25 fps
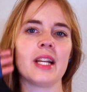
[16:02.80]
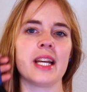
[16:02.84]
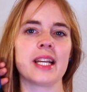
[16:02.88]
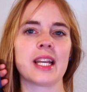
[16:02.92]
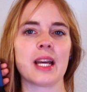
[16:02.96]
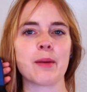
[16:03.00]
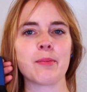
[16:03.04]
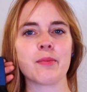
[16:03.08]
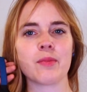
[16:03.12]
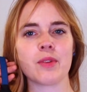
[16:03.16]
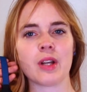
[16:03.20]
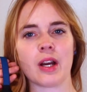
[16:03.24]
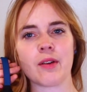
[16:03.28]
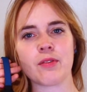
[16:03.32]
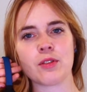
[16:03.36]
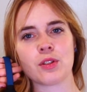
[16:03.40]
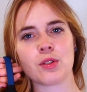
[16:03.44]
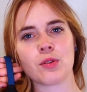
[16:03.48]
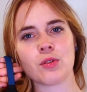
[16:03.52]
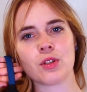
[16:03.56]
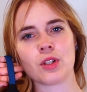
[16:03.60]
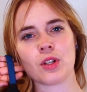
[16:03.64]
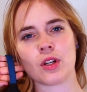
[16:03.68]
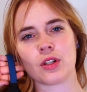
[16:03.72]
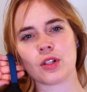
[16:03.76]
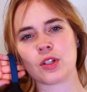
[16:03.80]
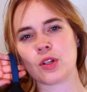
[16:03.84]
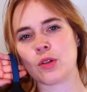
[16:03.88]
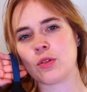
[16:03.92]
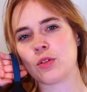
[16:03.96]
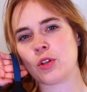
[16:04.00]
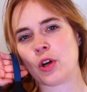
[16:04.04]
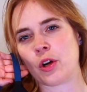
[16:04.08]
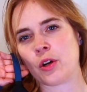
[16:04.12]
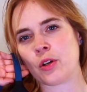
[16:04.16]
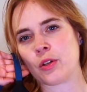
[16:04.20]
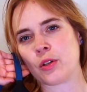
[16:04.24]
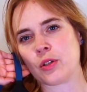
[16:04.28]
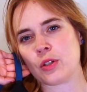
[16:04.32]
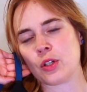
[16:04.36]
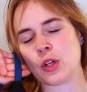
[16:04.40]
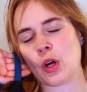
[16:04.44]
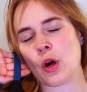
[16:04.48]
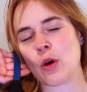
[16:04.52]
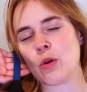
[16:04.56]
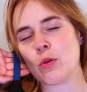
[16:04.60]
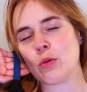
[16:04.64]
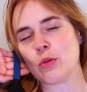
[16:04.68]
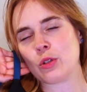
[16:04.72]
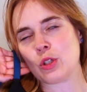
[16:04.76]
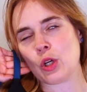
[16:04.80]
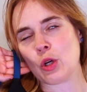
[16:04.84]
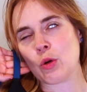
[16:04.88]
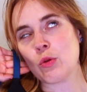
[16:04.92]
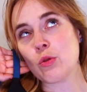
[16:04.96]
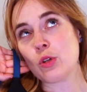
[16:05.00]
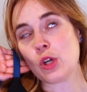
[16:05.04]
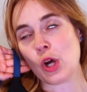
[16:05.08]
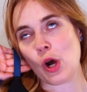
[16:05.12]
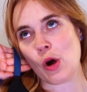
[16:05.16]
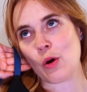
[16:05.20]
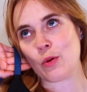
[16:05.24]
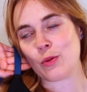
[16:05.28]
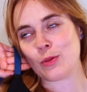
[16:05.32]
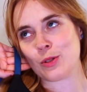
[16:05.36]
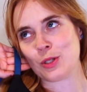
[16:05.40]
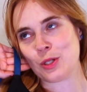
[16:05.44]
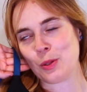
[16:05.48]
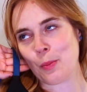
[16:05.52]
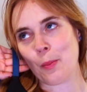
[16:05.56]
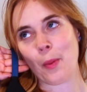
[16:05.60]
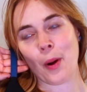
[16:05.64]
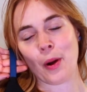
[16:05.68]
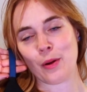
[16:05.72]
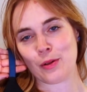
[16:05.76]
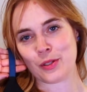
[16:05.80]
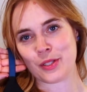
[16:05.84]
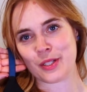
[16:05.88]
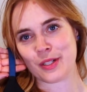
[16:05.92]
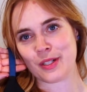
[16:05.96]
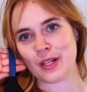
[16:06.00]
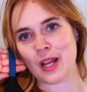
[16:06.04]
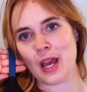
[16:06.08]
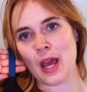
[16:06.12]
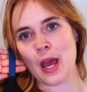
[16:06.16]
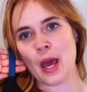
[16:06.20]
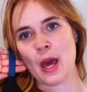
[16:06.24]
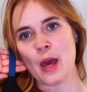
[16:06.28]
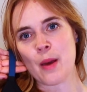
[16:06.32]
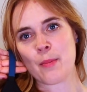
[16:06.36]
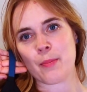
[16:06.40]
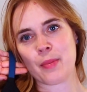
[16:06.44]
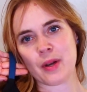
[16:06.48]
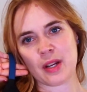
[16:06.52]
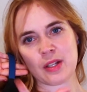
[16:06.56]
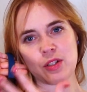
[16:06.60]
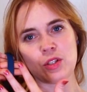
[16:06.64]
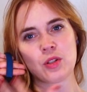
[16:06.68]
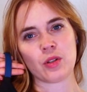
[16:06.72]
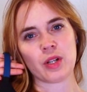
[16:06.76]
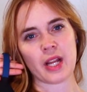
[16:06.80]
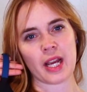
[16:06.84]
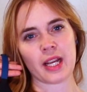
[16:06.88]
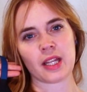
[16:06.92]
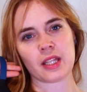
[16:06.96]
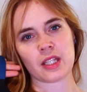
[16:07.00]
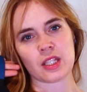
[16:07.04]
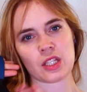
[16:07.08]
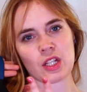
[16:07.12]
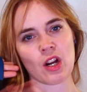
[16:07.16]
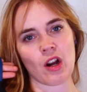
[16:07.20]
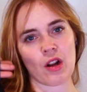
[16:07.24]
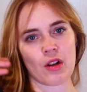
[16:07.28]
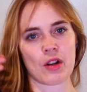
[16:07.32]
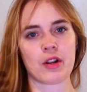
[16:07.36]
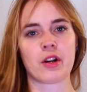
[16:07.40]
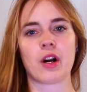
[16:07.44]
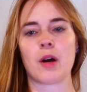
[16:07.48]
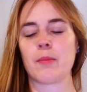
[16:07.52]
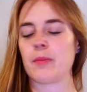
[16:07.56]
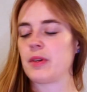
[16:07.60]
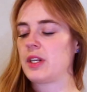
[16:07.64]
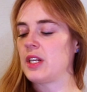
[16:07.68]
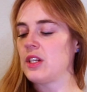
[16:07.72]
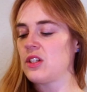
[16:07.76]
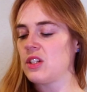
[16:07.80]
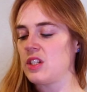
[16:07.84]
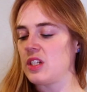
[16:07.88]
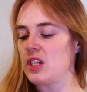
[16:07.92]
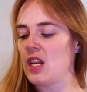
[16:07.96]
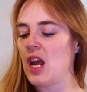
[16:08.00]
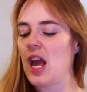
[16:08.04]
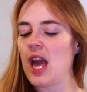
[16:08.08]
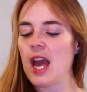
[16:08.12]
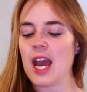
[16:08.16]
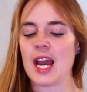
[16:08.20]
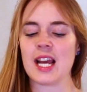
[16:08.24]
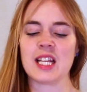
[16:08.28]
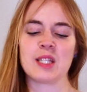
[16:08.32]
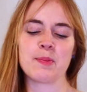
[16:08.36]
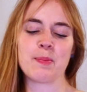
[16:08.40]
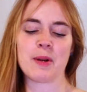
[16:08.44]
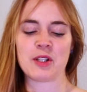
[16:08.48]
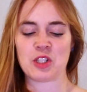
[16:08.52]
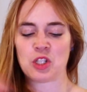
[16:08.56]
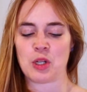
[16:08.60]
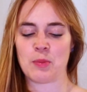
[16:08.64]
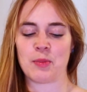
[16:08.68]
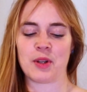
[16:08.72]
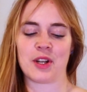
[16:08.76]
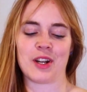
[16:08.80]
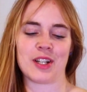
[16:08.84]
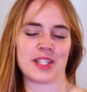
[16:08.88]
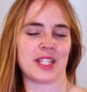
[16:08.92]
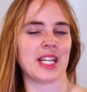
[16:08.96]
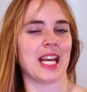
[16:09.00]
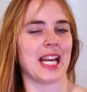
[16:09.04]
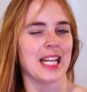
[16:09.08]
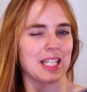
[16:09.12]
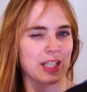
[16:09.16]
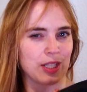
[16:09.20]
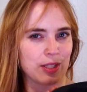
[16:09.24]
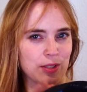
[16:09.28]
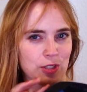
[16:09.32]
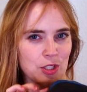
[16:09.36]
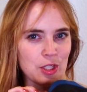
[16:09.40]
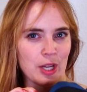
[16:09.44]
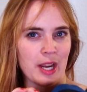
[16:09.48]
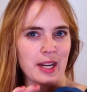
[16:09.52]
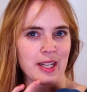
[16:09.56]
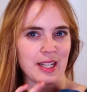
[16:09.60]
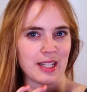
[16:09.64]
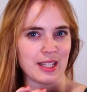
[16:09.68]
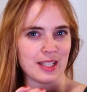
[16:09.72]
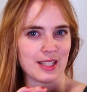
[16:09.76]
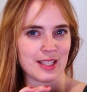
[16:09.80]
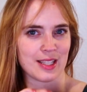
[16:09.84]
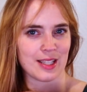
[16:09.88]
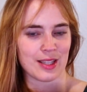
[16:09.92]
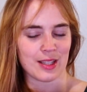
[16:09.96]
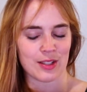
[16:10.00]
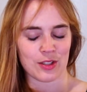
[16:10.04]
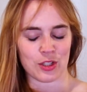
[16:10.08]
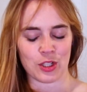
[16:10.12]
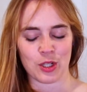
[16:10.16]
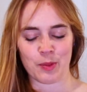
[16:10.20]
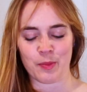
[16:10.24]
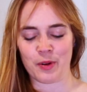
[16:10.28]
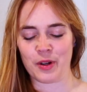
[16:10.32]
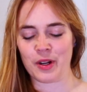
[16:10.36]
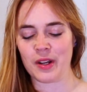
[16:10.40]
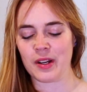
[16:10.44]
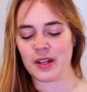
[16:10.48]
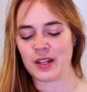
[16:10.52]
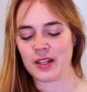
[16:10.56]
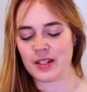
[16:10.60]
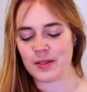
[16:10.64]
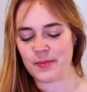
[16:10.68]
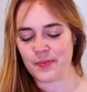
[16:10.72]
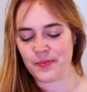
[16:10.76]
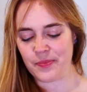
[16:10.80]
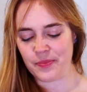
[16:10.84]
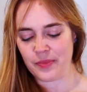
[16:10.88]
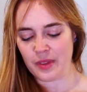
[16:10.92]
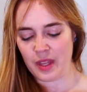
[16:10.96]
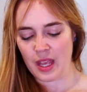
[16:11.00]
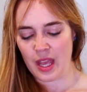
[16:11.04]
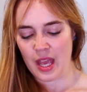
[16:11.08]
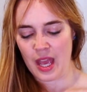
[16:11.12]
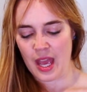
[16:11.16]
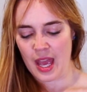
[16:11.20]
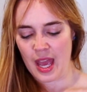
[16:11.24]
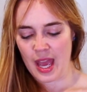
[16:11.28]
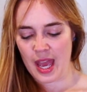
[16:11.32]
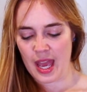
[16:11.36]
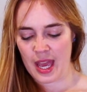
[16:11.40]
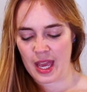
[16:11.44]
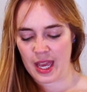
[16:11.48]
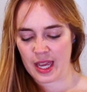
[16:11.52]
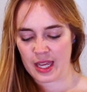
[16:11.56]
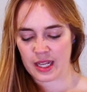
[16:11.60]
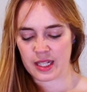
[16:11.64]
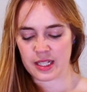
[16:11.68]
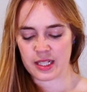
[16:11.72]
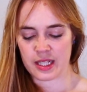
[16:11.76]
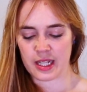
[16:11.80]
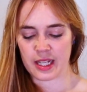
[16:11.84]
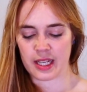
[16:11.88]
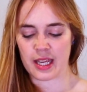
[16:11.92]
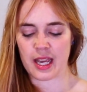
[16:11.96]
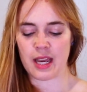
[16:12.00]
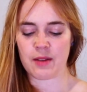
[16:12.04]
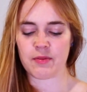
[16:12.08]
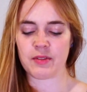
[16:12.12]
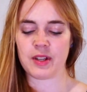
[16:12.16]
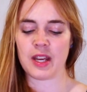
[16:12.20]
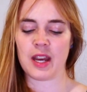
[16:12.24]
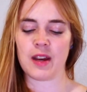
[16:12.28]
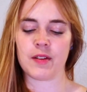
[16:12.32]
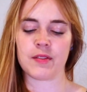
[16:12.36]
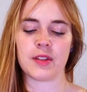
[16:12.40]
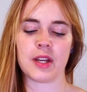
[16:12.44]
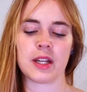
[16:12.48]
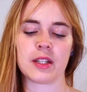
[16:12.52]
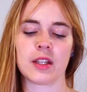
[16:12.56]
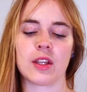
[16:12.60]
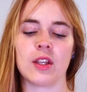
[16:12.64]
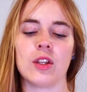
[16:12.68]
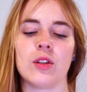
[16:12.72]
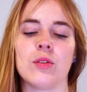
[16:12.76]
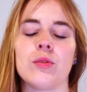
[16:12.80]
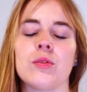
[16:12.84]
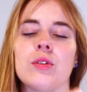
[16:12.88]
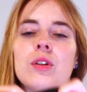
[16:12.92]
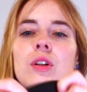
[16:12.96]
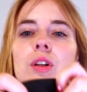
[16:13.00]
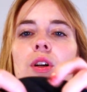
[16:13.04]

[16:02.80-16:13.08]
like, I was usually not a two-toned person, but I do like this color combination, especially because it has the shininess and the shimmer in it. And again, we have that cute